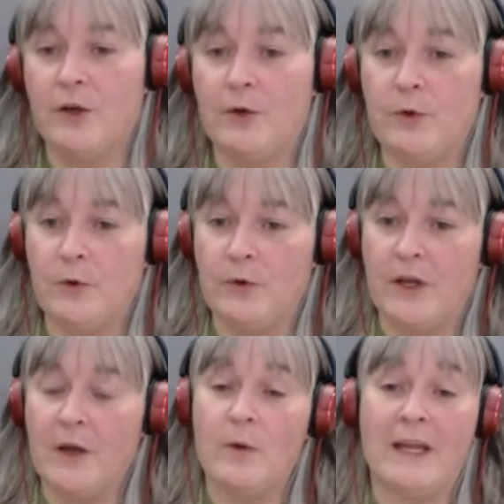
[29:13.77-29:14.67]
who
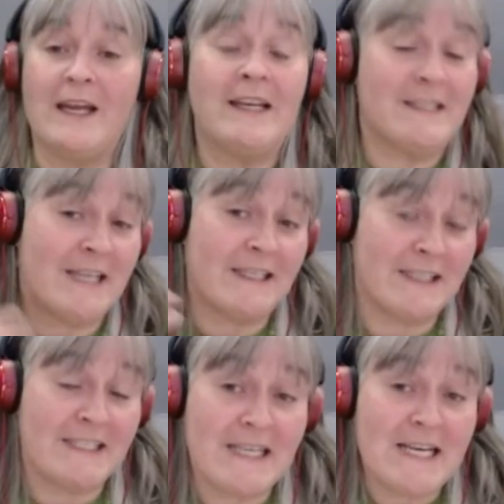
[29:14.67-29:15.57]

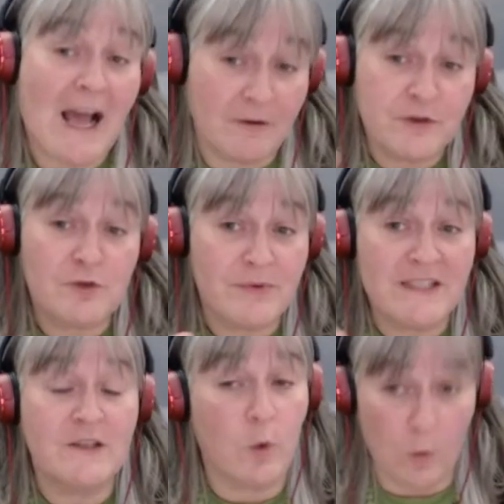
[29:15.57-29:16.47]
they didn't have to read
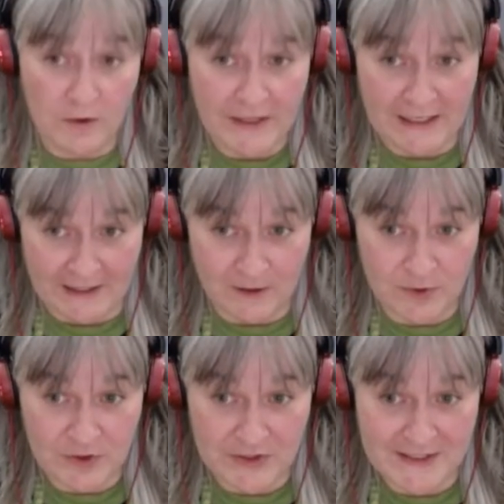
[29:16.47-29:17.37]
in all their
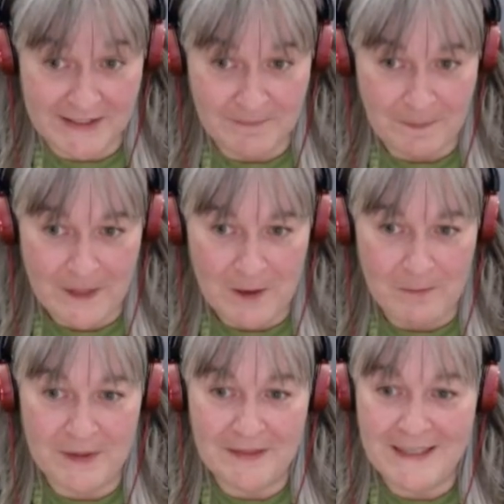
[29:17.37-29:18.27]
languages, mm-hmm.
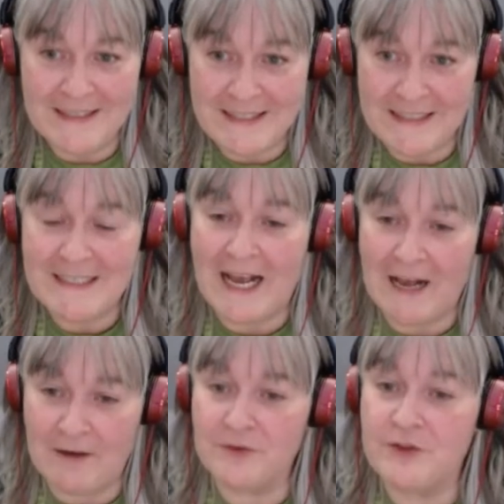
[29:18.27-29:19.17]
but they did
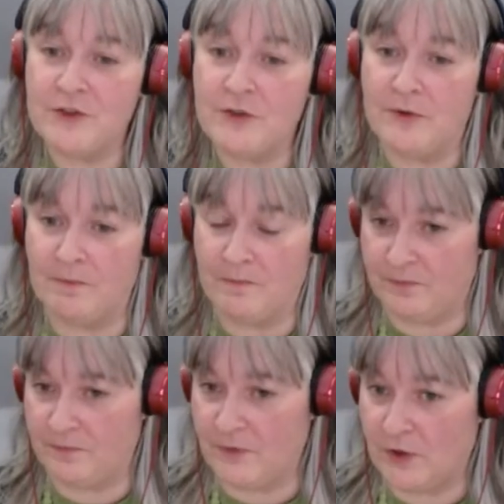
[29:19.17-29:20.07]
have to
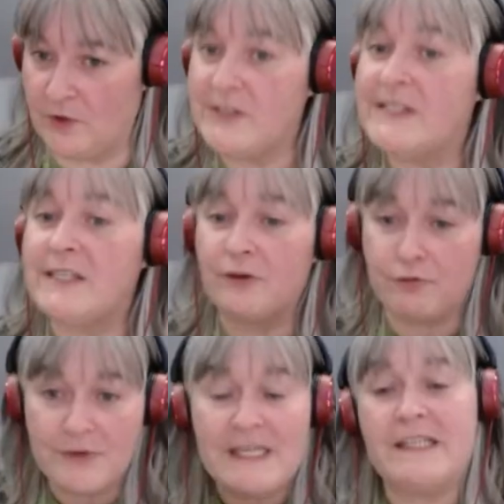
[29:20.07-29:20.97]
consider
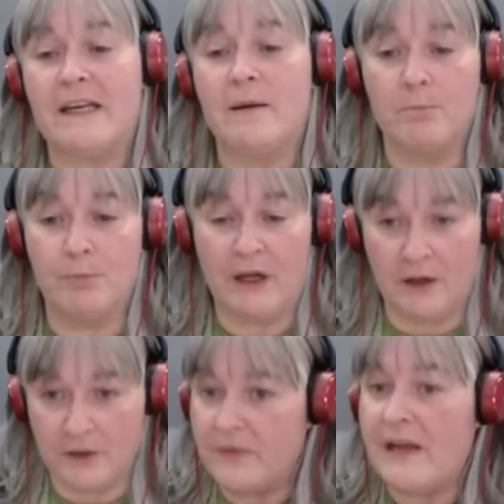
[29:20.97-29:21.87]
reading
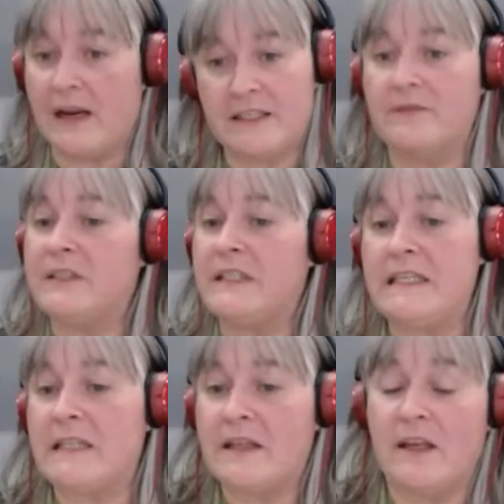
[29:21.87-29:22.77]
part of the
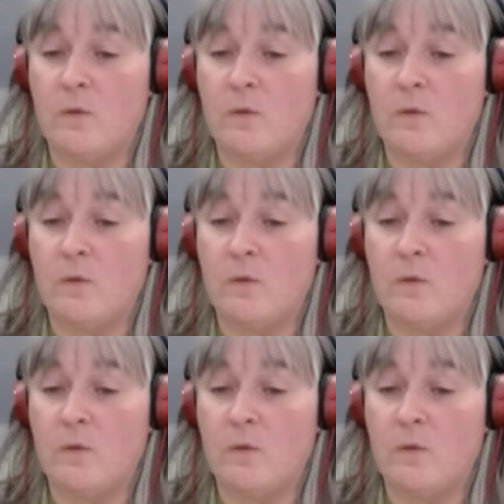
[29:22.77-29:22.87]
activities that they